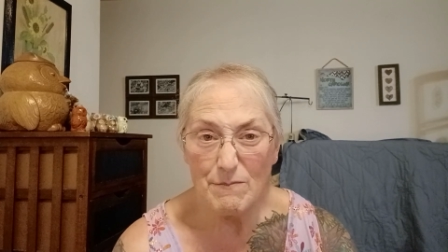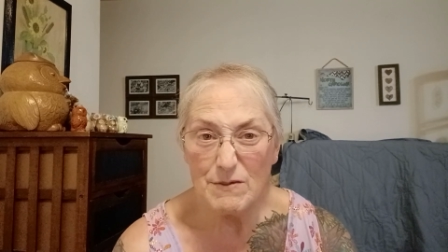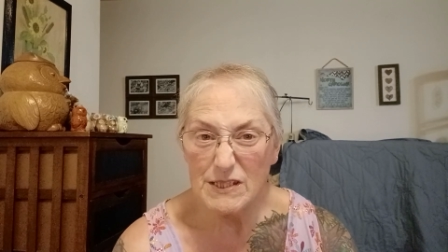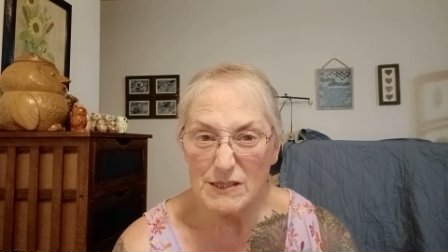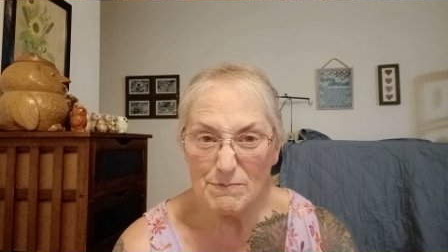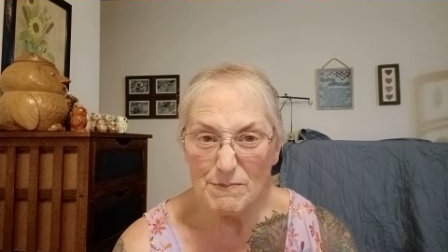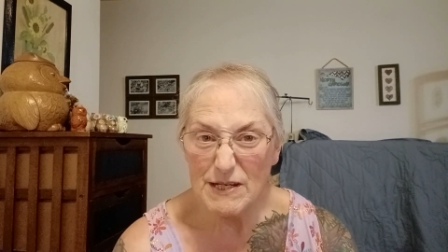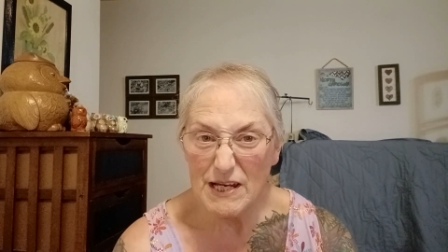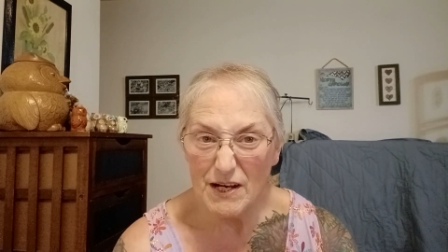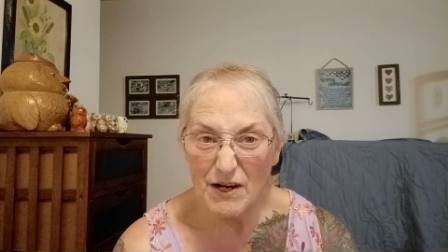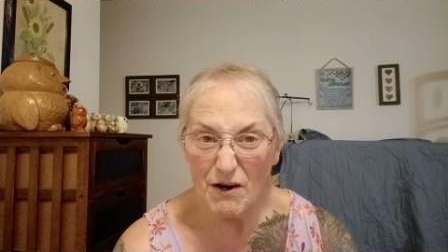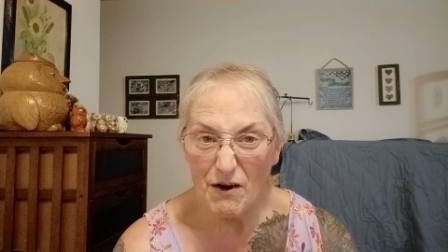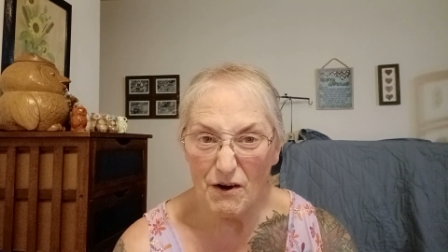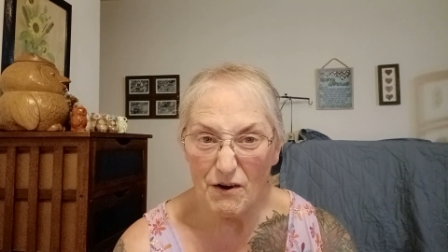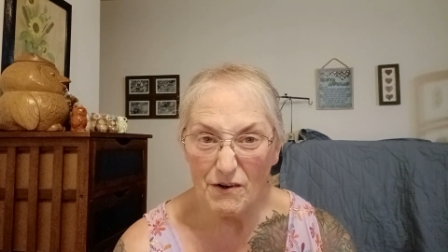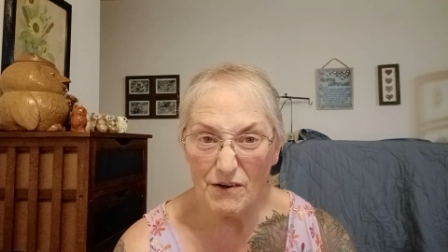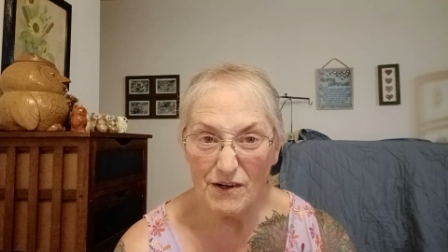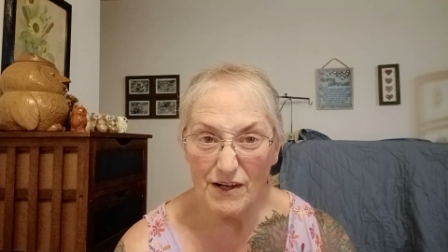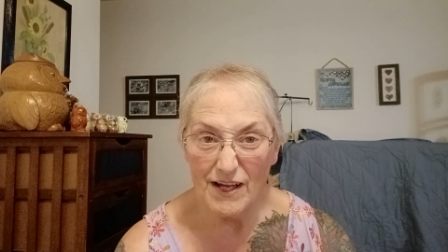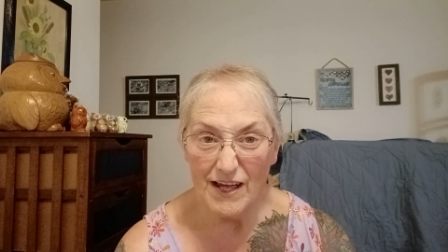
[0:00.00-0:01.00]
just me and
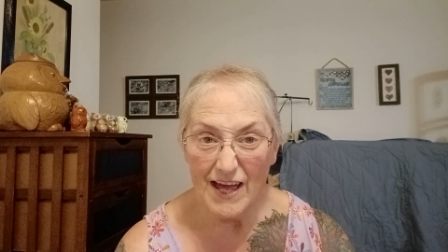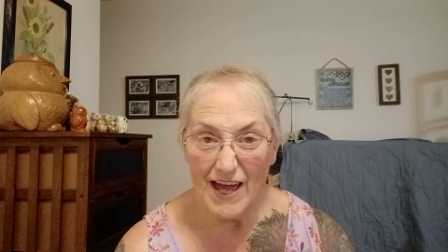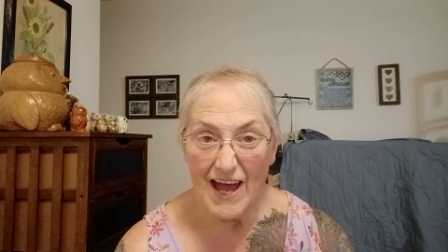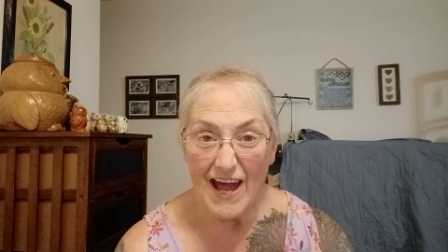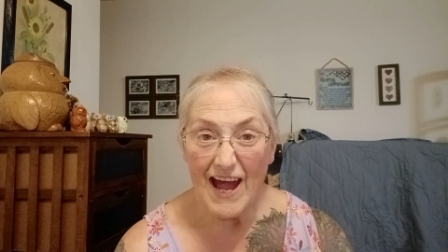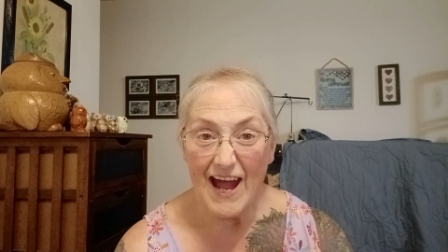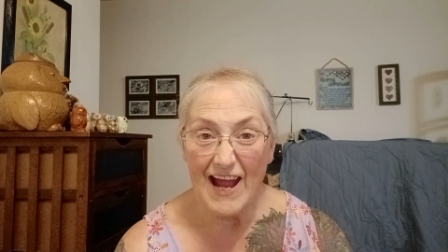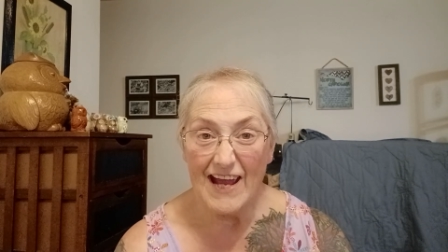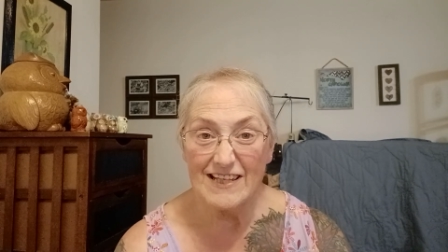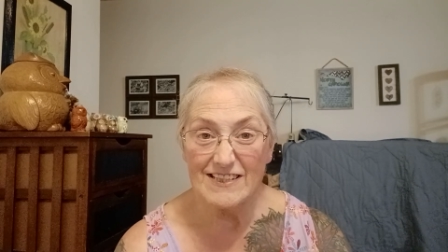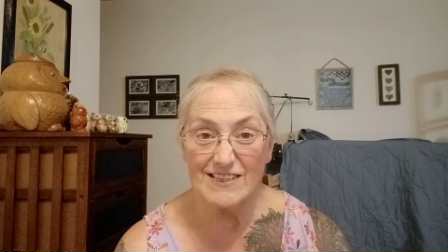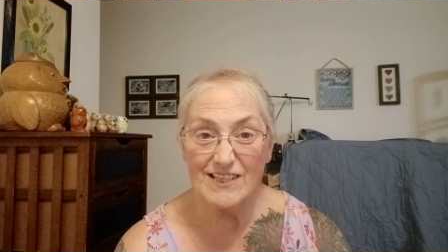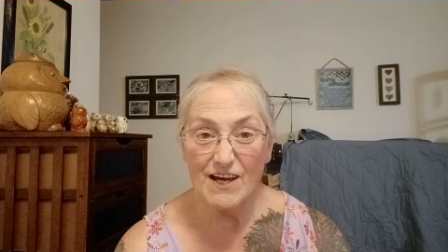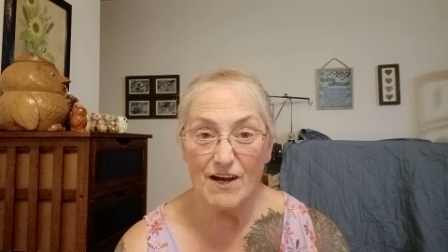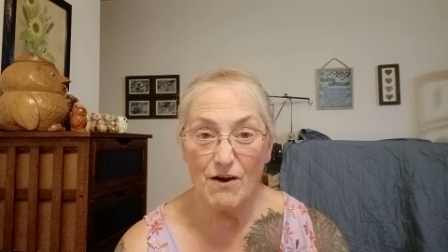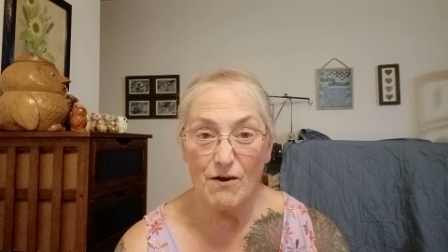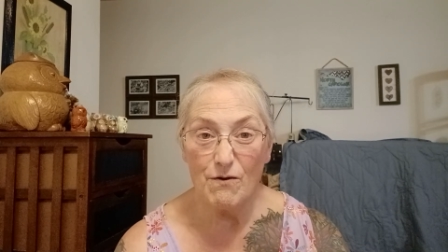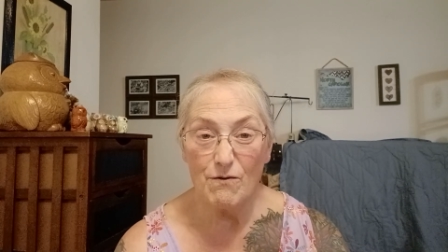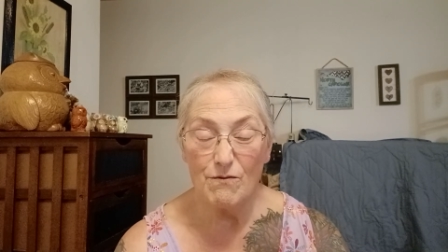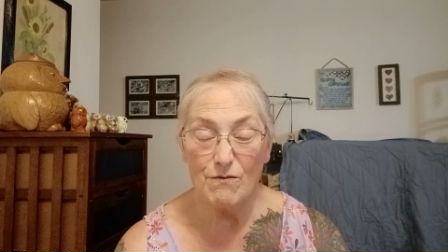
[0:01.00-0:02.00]
her. And
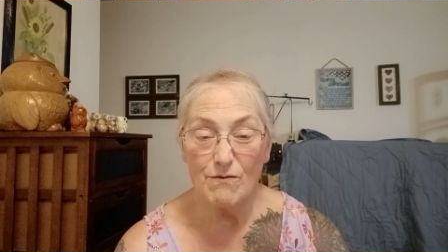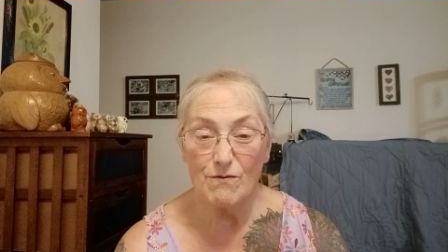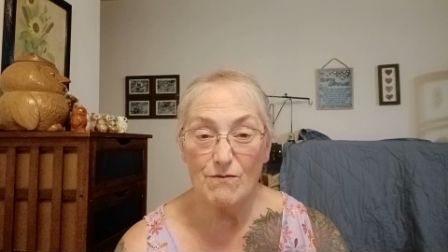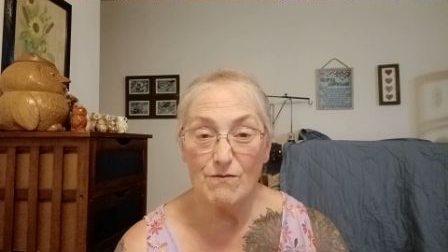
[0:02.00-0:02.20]
so